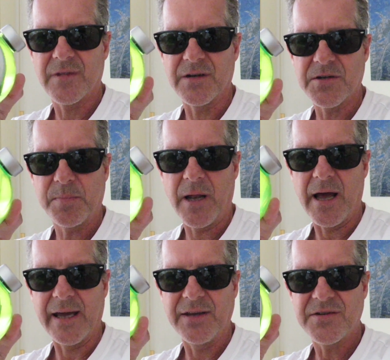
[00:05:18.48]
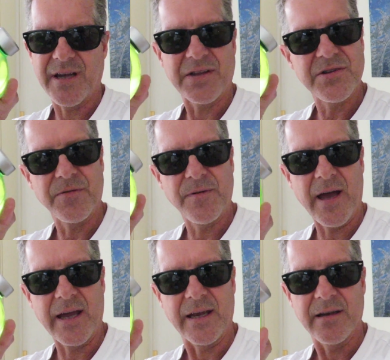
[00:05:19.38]
display starts to
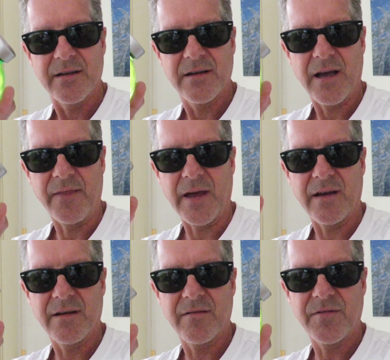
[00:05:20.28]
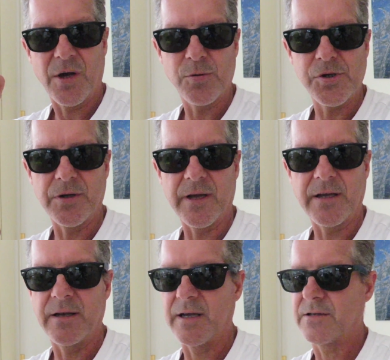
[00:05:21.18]
fade, and that tells you
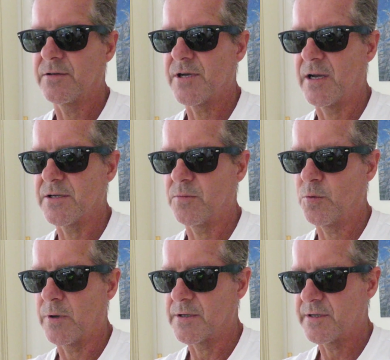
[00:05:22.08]
that you need to change the water.